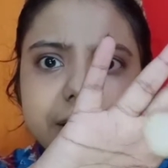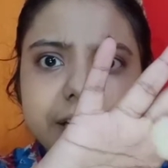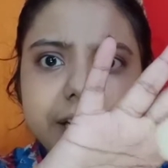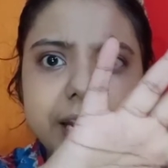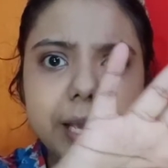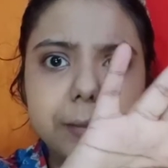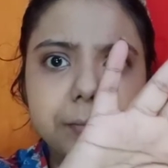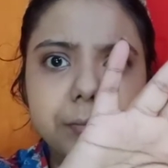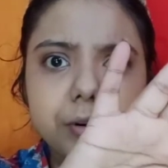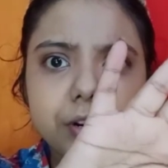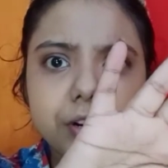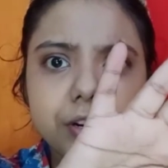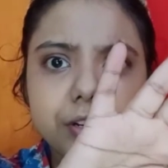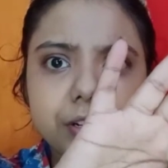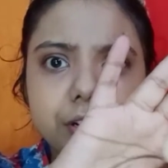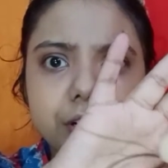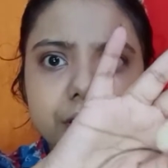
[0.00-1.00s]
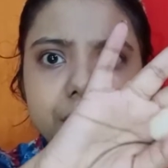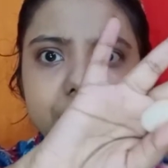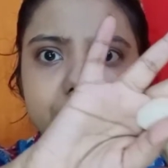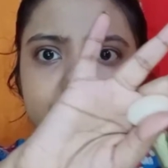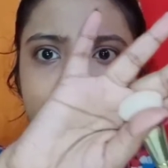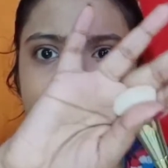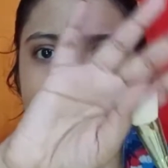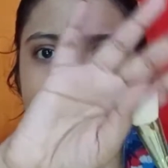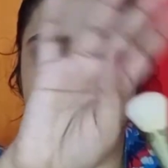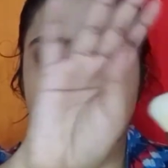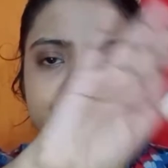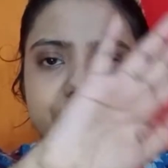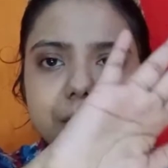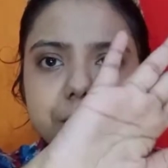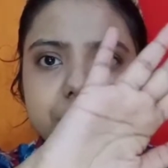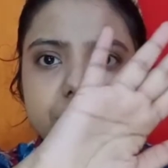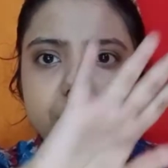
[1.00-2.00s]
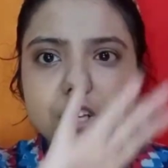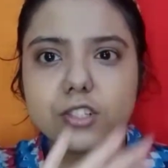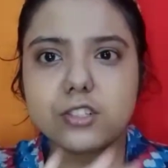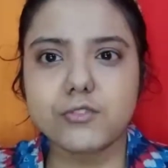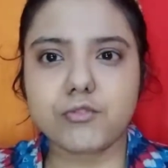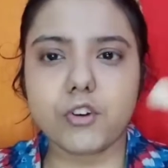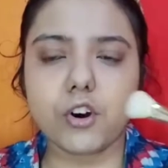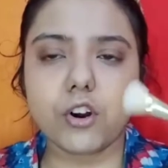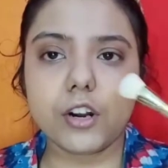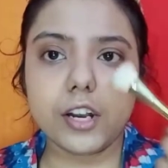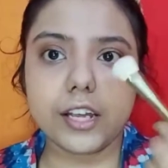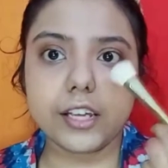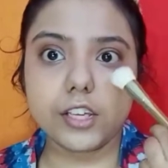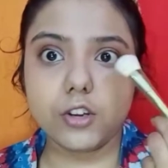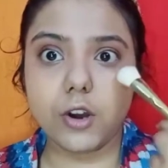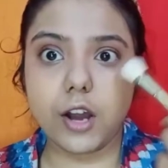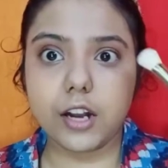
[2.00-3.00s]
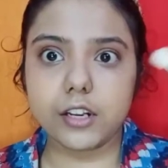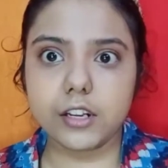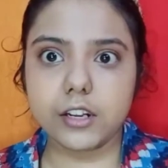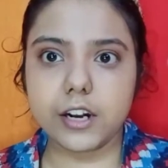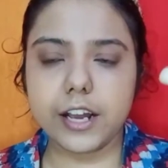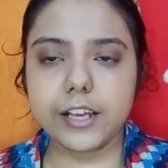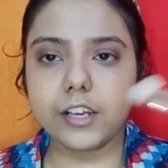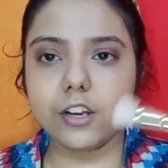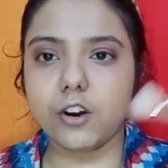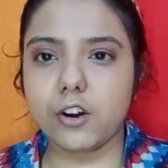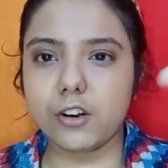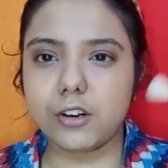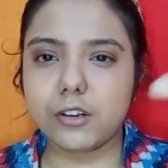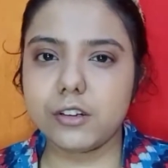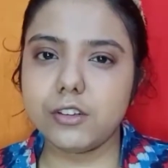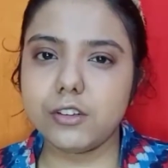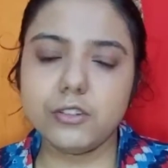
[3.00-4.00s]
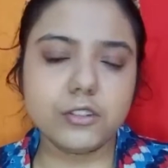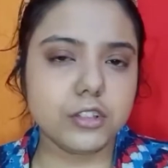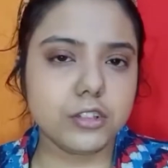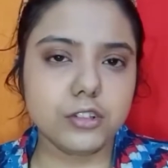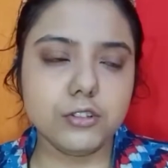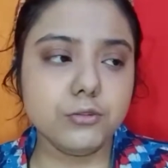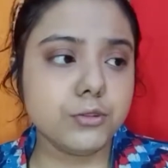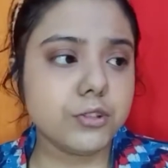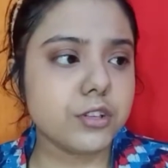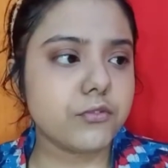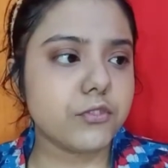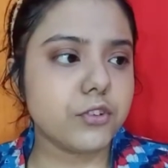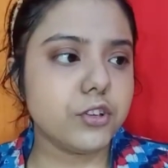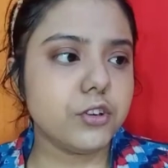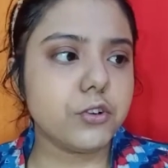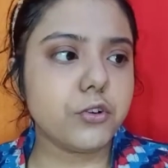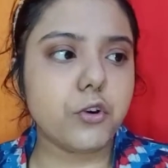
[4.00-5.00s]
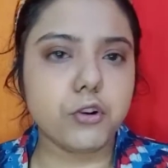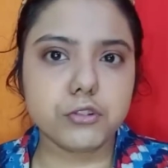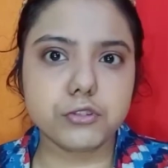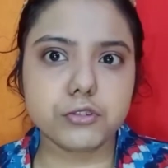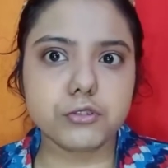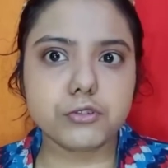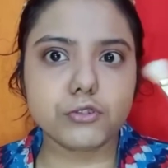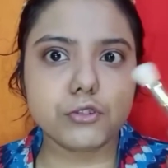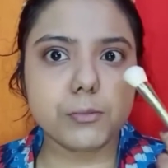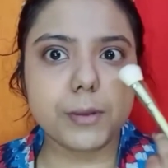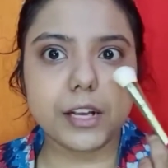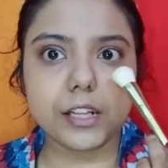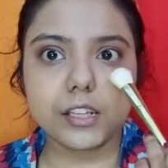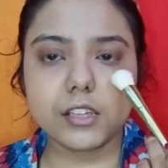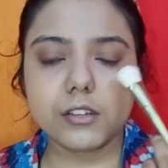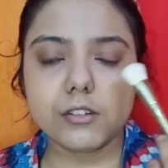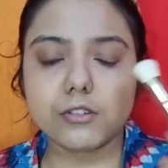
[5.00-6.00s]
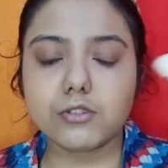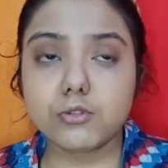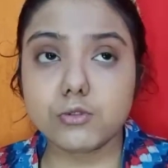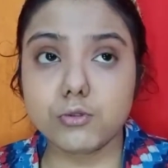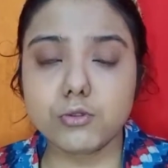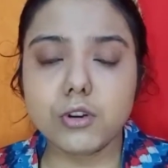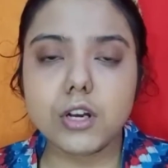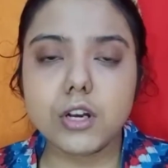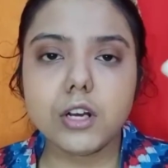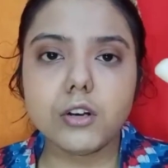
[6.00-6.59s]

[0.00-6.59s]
tapered fluffy brush for like your under eye, or you can use it for your contour toe by two,